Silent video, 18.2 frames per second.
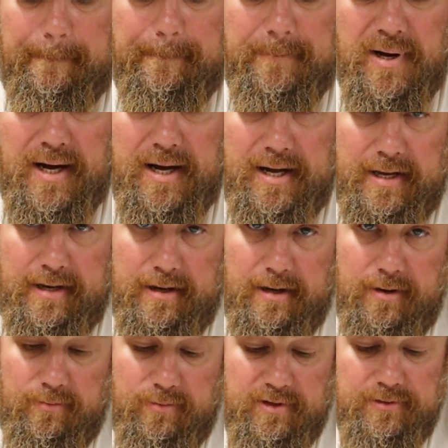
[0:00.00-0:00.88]
But
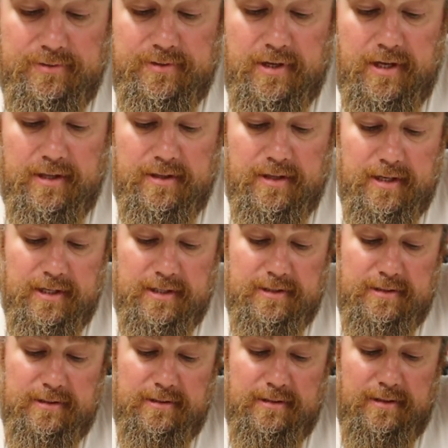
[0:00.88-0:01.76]
I will say
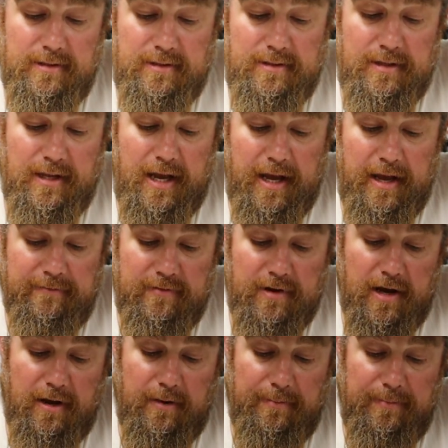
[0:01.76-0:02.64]
this, they have
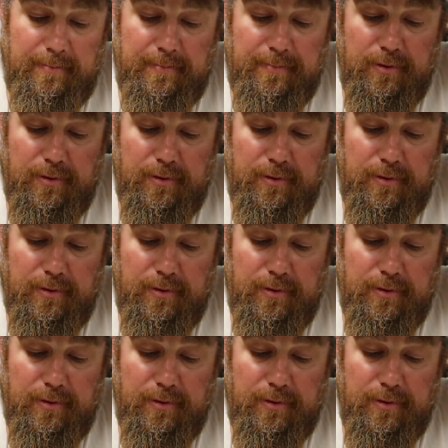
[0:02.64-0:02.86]
now